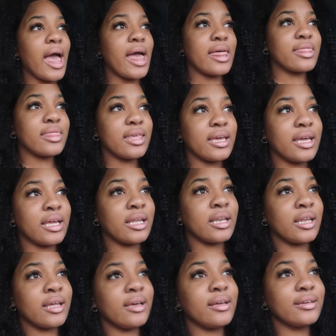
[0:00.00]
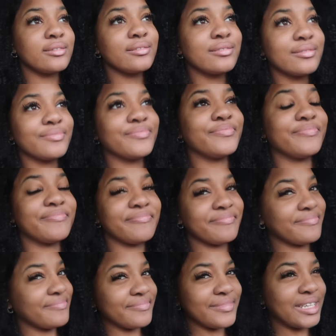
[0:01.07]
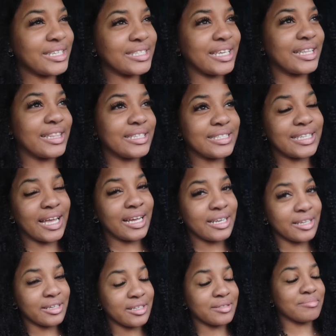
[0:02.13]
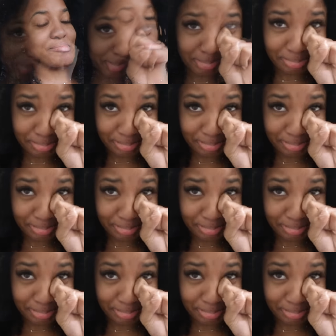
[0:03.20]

and then let's get this thing done.